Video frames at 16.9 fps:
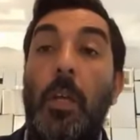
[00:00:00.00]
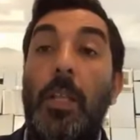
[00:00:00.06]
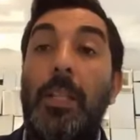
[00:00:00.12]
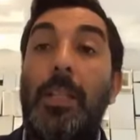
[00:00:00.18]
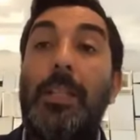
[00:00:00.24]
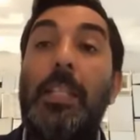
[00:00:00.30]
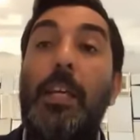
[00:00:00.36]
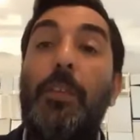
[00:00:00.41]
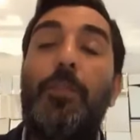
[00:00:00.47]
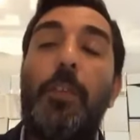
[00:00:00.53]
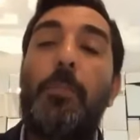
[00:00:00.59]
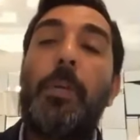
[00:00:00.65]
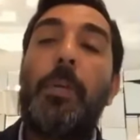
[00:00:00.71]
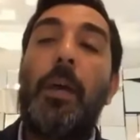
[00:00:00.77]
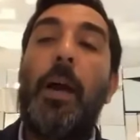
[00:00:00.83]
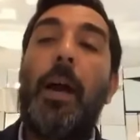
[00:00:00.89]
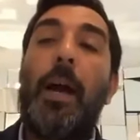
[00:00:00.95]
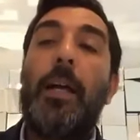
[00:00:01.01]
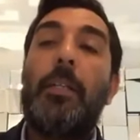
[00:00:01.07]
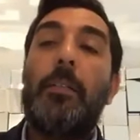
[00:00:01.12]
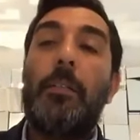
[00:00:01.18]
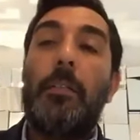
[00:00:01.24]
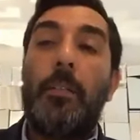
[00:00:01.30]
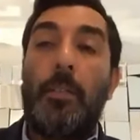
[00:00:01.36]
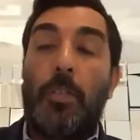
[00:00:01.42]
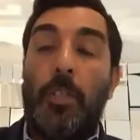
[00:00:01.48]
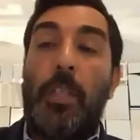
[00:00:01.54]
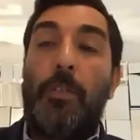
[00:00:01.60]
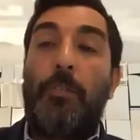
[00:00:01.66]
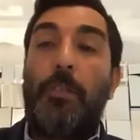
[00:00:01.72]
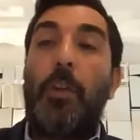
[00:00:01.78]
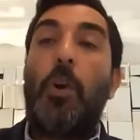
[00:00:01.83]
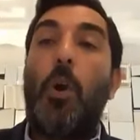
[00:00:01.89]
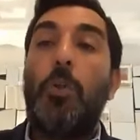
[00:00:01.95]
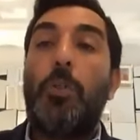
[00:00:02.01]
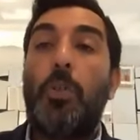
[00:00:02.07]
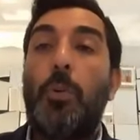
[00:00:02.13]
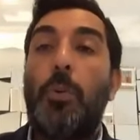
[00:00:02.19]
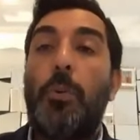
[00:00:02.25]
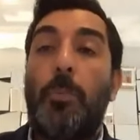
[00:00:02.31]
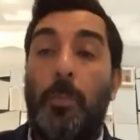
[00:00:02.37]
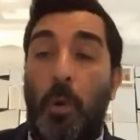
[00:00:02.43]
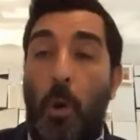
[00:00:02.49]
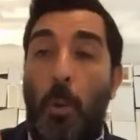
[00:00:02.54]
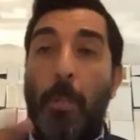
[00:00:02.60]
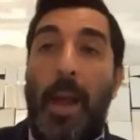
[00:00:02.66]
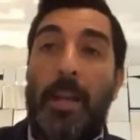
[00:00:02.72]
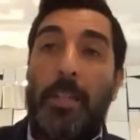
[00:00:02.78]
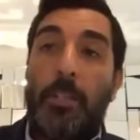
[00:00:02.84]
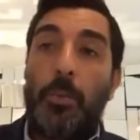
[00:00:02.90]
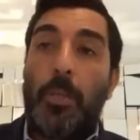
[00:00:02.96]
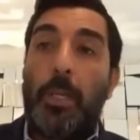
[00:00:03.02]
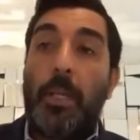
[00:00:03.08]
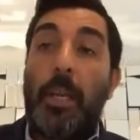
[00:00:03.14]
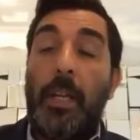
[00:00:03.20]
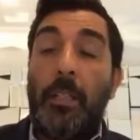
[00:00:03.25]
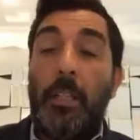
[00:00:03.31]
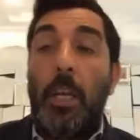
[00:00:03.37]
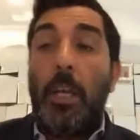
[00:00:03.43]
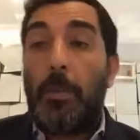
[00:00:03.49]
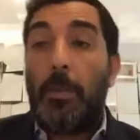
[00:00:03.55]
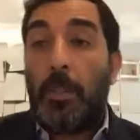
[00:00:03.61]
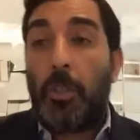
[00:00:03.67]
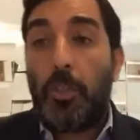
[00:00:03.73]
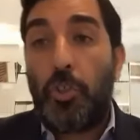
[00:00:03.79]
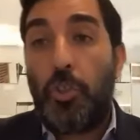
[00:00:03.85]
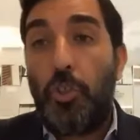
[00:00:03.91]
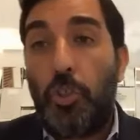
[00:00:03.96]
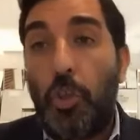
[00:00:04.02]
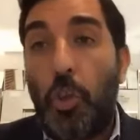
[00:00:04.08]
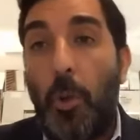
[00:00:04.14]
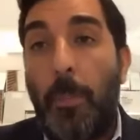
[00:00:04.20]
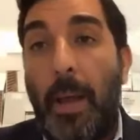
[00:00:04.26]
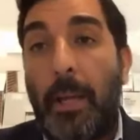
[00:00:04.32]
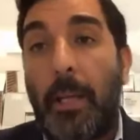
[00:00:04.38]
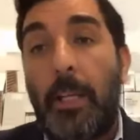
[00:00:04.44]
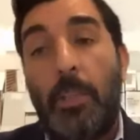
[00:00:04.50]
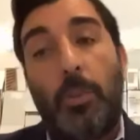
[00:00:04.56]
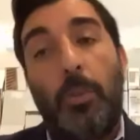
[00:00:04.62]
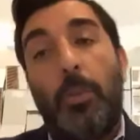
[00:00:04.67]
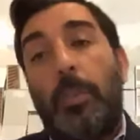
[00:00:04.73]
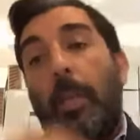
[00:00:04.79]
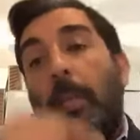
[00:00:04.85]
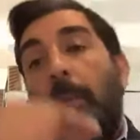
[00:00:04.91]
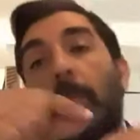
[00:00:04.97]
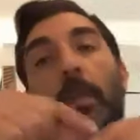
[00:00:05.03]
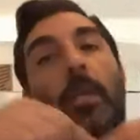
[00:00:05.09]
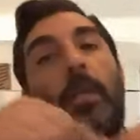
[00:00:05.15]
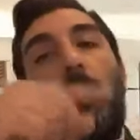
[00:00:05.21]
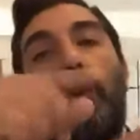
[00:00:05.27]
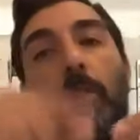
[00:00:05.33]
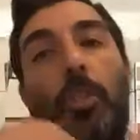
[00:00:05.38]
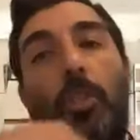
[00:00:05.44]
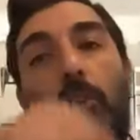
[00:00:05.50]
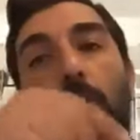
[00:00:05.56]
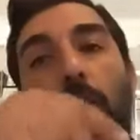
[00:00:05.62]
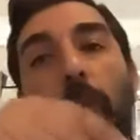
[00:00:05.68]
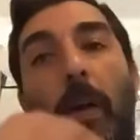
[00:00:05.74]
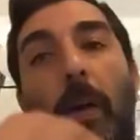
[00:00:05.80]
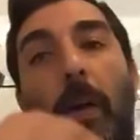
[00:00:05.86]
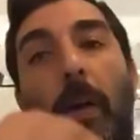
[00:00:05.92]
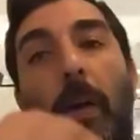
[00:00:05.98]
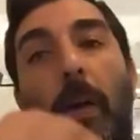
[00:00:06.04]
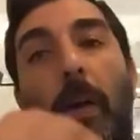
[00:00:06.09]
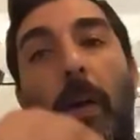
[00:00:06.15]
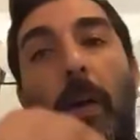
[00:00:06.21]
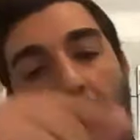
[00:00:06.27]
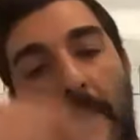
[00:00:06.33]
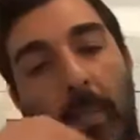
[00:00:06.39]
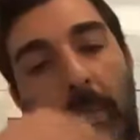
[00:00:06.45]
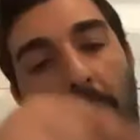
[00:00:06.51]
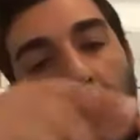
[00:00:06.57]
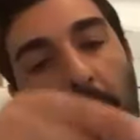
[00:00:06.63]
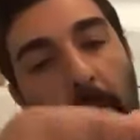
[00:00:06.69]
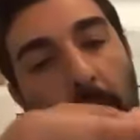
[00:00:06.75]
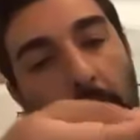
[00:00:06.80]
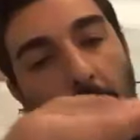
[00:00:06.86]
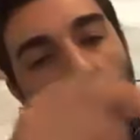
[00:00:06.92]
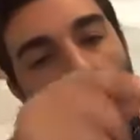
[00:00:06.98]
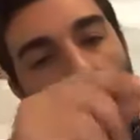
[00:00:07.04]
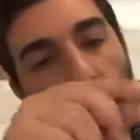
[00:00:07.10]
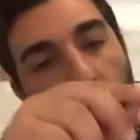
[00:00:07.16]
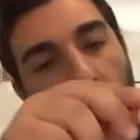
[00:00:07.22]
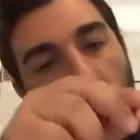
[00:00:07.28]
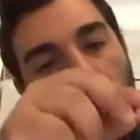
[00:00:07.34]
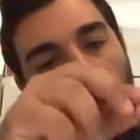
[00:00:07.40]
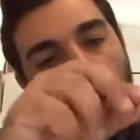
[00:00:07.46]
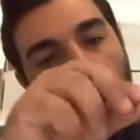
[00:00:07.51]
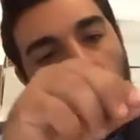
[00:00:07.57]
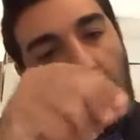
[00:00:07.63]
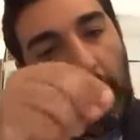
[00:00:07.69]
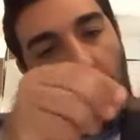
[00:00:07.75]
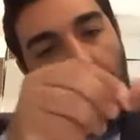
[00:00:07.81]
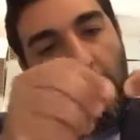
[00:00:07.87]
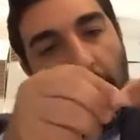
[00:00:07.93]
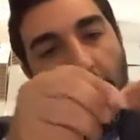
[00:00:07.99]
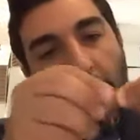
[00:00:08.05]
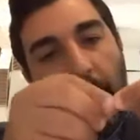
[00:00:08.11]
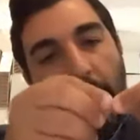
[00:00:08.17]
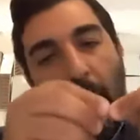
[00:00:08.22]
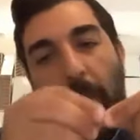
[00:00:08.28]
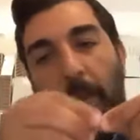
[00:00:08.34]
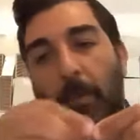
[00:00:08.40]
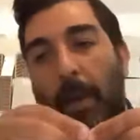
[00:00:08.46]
leave it behind to never go to it, go back to it again. Because should you go back into it, then your teshuvah process gets a little, you know, tied right